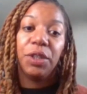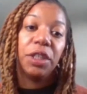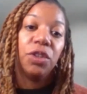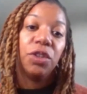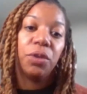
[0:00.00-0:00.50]

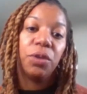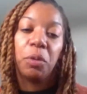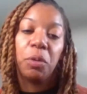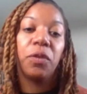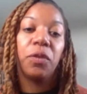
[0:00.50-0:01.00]
do right
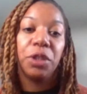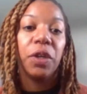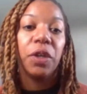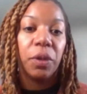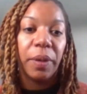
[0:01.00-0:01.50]
before you go to
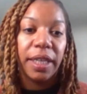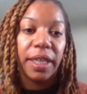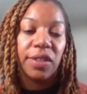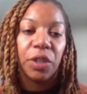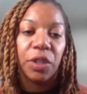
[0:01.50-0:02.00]
bed. So
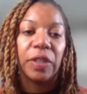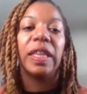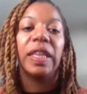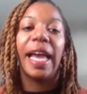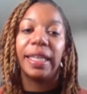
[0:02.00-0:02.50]
you're
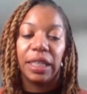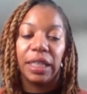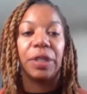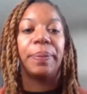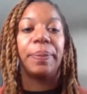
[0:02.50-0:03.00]
relaxing your
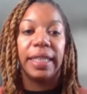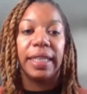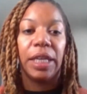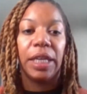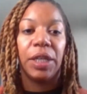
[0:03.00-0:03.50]
body in
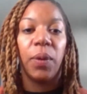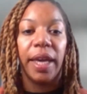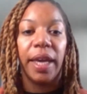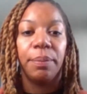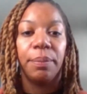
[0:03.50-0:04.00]
a way
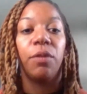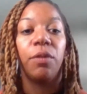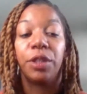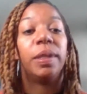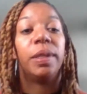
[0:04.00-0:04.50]
before you
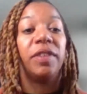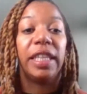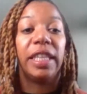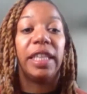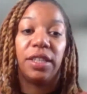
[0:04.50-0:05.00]
even get
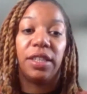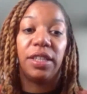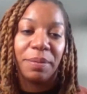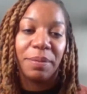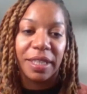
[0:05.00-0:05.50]
to that REM sleep.